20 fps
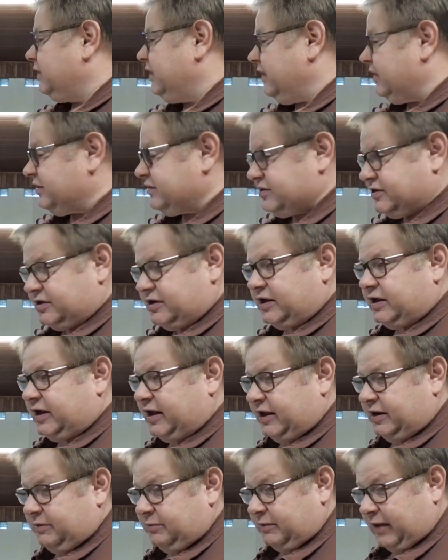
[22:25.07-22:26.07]
kids
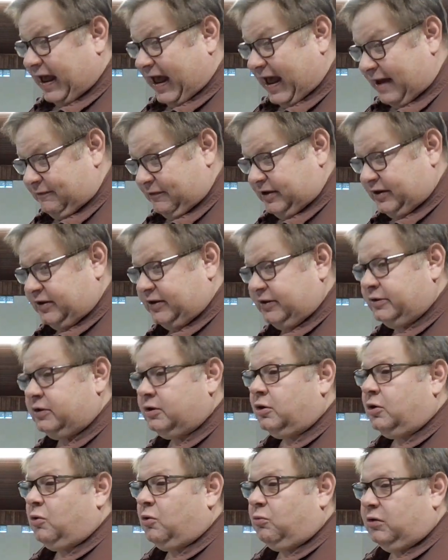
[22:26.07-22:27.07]
can have it
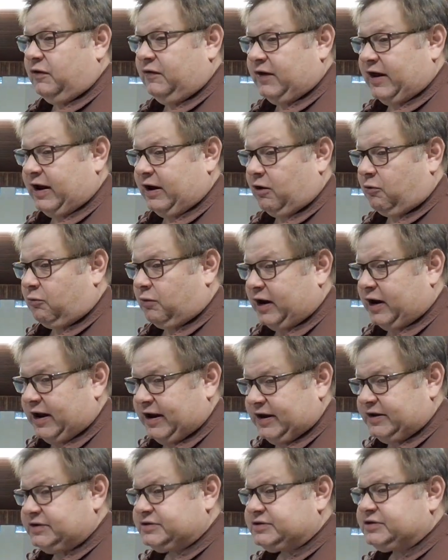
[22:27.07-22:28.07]
when they are
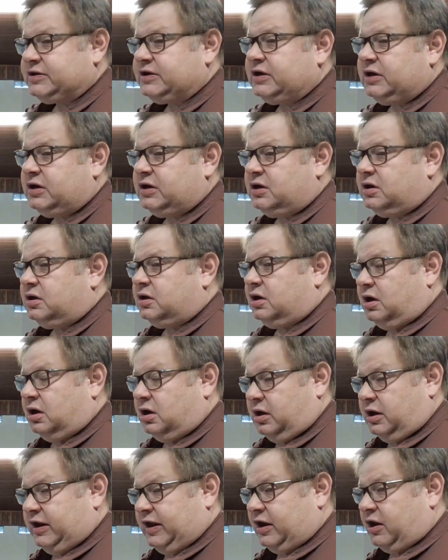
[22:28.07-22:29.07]
raised
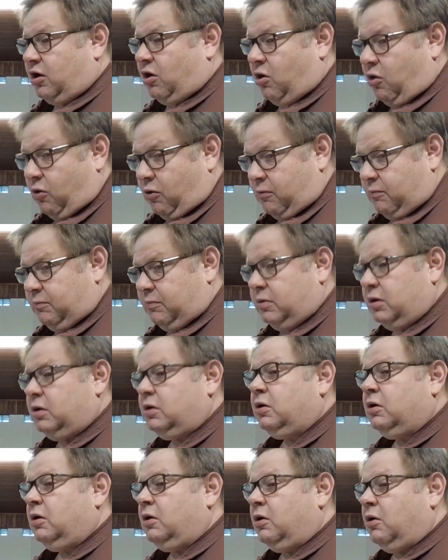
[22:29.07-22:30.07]
in a home
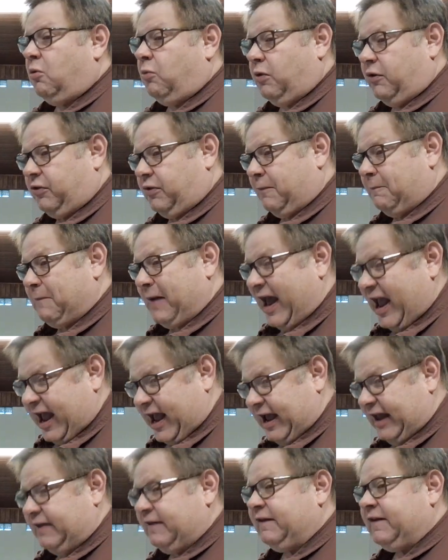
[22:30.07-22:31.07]
with a
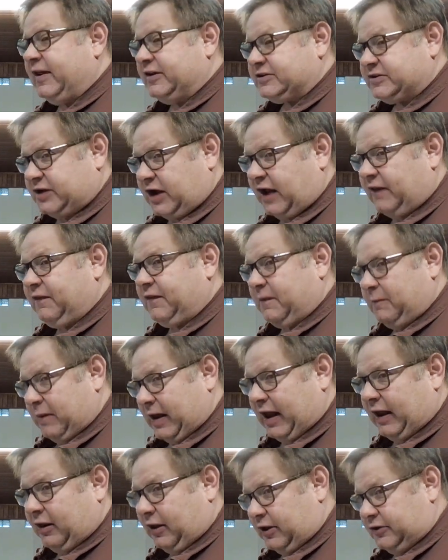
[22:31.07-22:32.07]
man that's not their
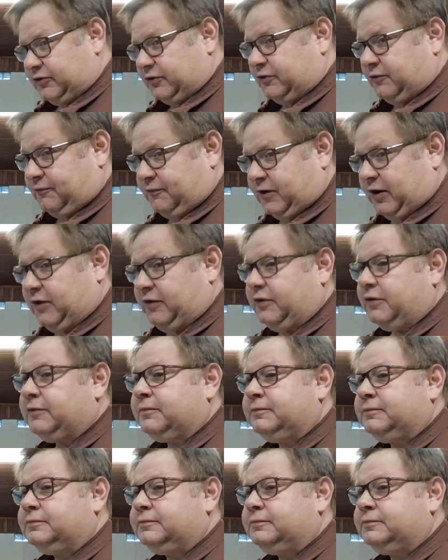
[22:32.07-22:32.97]
biological father.